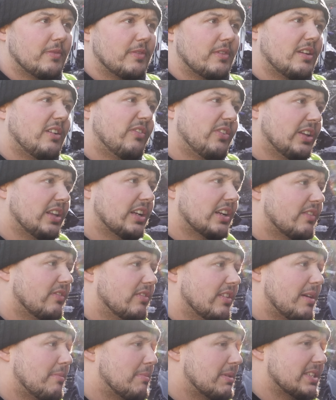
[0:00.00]
I feel like I've
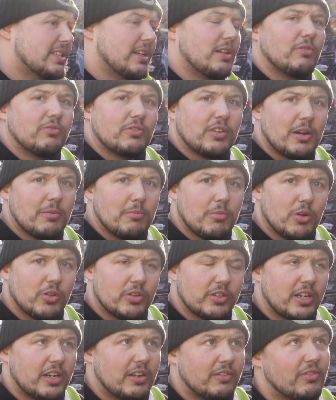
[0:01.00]
let myself down more
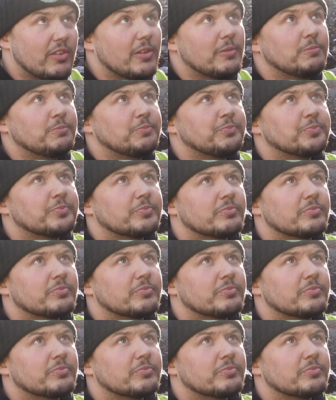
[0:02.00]
than anything.